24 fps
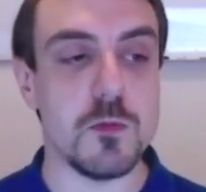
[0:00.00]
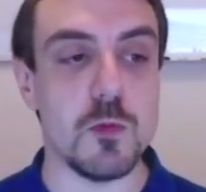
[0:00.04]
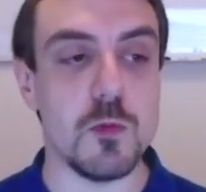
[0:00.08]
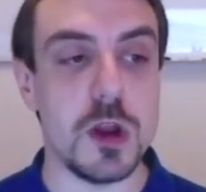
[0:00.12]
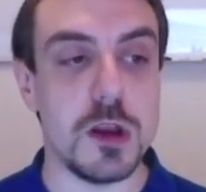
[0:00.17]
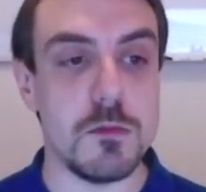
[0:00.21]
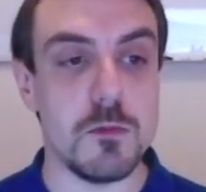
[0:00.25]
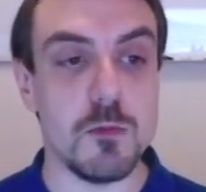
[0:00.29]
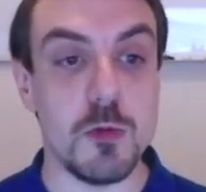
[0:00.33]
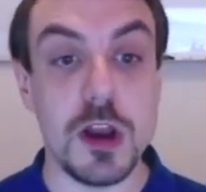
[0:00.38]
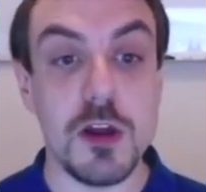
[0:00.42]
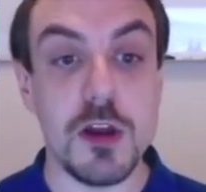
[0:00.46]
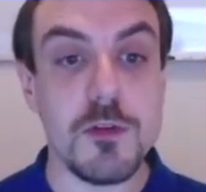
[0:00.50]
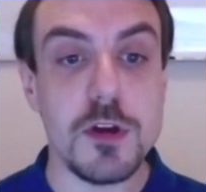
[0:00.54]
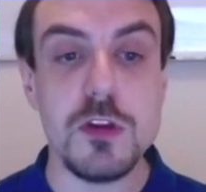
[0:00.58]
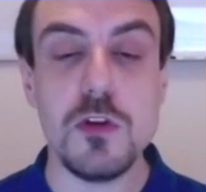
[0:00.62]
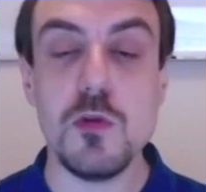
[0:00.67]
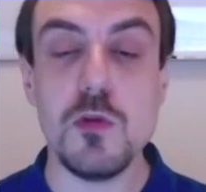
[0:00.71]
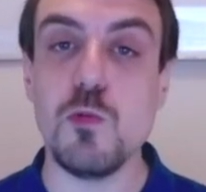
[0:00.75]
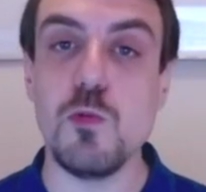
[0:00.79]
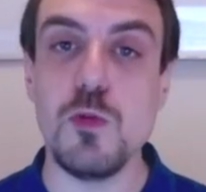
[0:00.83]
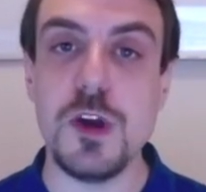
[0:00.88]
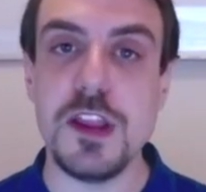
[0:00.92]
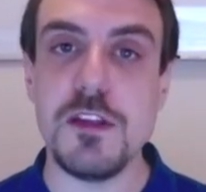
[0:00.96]
Whenever
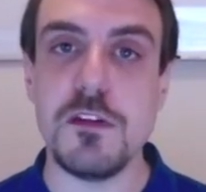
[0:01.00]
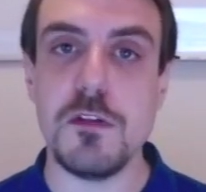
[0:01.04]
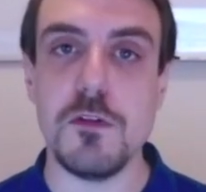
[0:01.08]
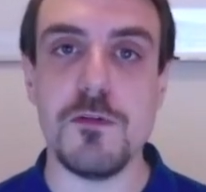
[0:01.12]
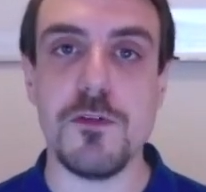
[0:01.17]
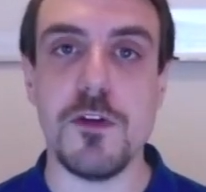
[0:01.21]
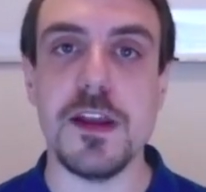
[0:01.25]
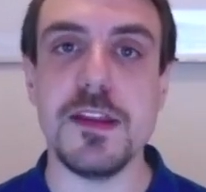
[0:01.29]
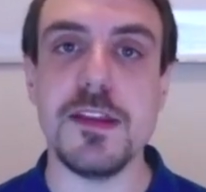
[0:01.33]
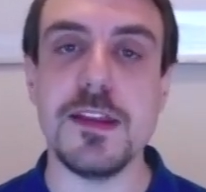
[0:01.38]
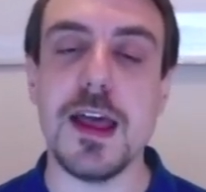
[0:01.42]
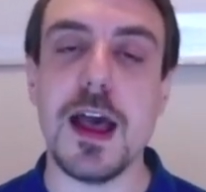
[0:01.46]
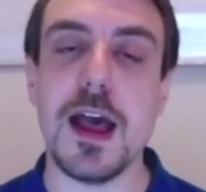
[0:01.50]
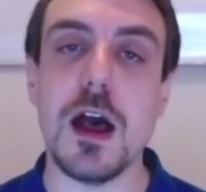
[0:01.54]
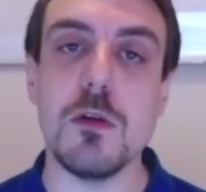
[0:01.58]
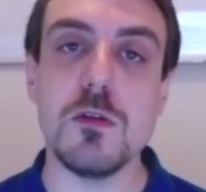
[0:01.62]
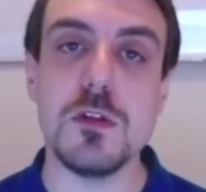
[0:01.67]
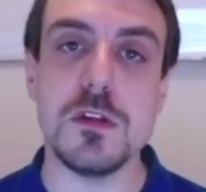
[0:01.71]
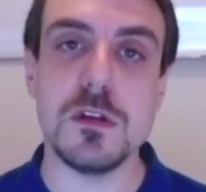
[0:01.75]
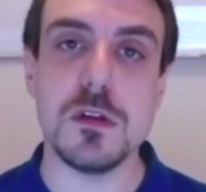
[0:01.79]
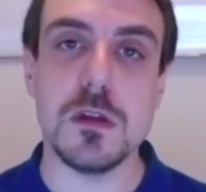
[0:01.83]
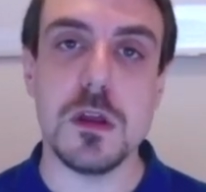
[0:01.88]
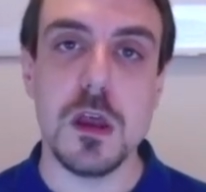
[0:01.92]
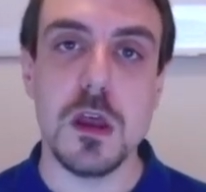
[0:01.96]
you need to find
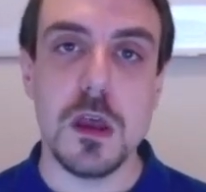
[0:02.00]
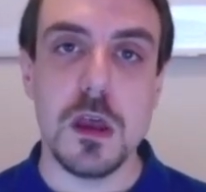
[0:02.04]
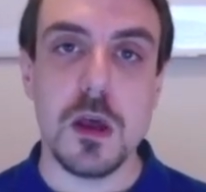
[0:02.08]
out